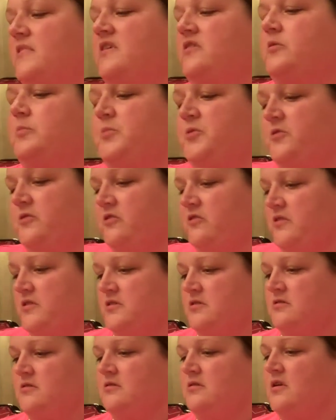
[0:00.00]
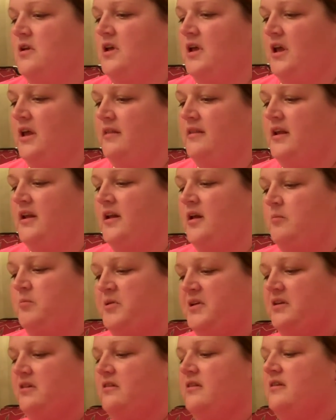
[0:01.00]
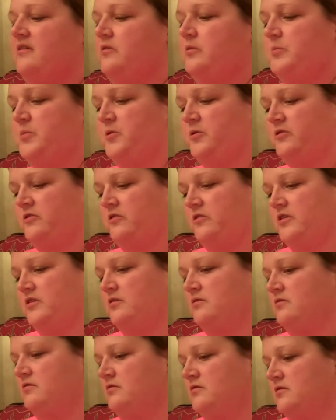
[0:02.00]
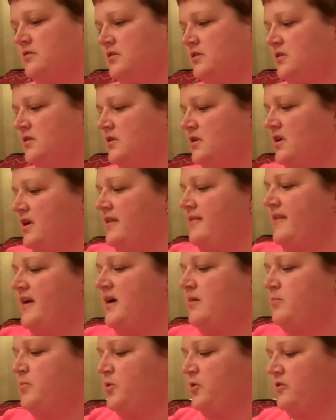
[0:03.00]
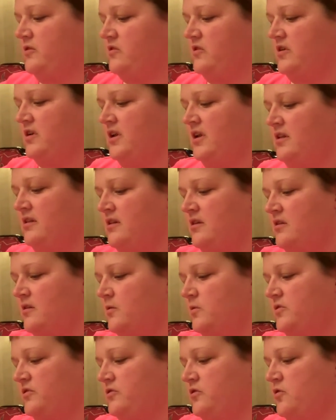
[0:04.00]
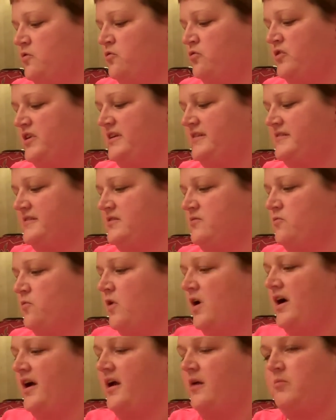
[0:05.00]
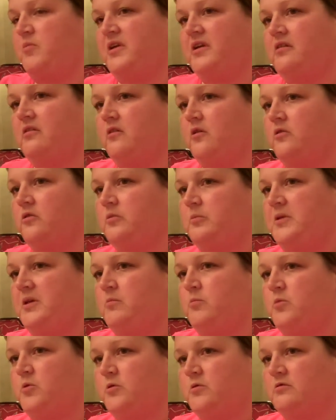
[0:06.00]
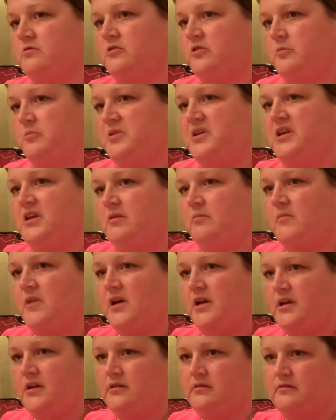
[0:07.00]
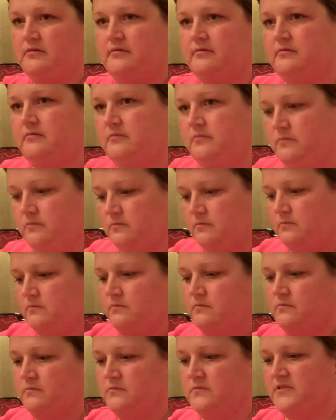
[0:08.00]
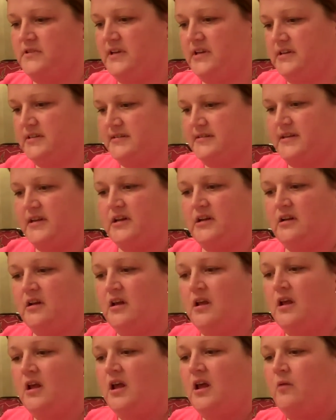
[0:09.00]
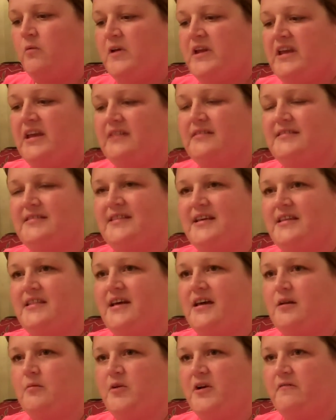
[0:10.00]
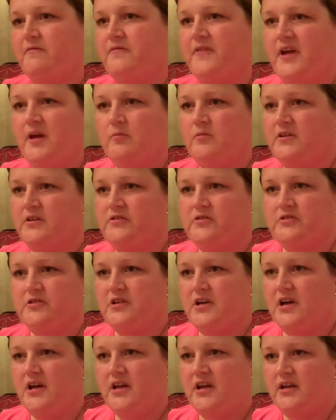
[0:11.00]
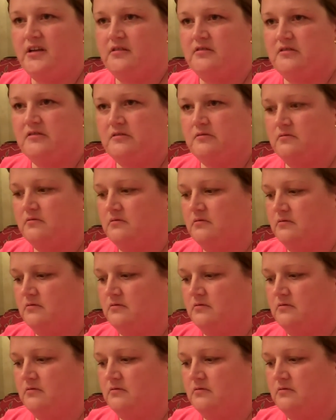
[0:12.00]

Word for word: this person, and then I picked this person, and that person, and then there was no reason why I picked those people to be in my data set. Mm-hmm. And we can't say that about families or dyads.